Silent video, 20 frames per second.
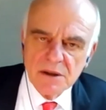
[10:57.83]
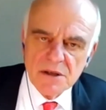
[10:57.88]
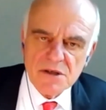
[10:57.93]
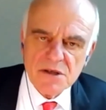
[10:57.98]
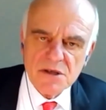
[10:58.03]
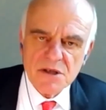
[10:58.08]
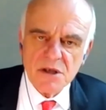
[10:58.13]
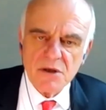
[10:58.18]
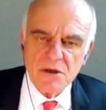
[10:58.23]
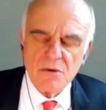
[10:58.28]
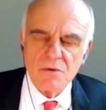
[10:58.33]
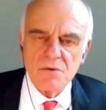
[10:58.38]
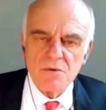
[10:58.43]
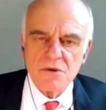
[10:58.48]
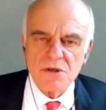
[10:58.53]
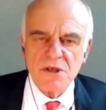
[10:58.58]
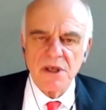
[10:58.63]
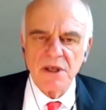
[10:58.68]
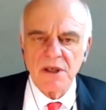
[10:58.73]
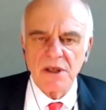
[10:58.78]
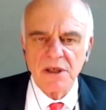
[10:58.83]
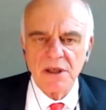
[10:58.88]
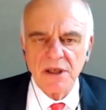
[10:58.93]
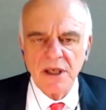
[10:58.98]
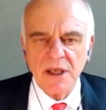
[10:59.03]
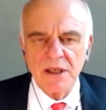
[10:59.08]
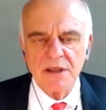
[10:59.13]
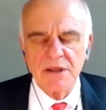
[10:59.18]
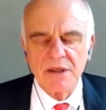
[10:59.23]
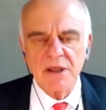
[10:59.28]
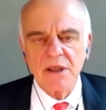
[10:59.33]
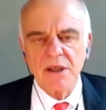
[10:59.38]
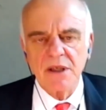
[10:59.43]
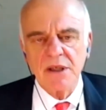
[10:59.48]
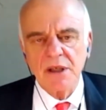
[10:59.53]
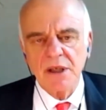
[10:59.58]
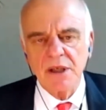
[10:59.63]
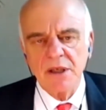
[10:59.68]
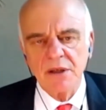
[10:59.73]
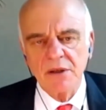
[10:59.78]
still
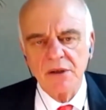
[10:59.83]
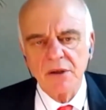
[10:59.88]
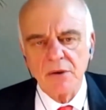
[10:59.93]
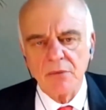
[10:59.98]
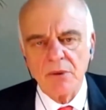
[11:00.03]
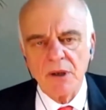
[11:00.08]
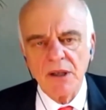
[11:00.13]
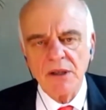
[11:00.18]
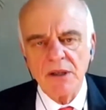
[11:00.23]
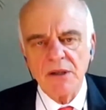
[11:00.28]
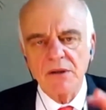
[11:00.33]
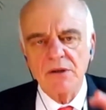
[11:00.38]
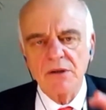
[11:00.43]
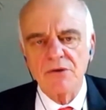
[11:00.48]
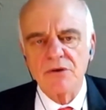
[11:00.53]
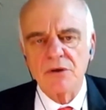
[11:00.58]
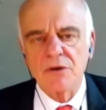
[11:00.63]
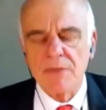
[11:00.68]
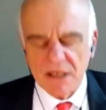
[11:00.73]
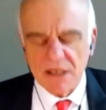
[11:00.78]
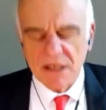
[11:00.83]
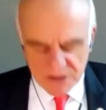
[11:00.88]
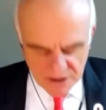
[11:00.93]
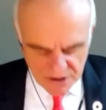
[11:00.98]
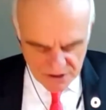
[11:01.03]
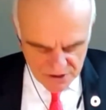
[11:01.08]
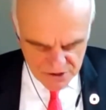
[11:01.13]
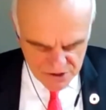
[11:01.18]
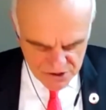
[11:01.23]
circulating in quite dramatic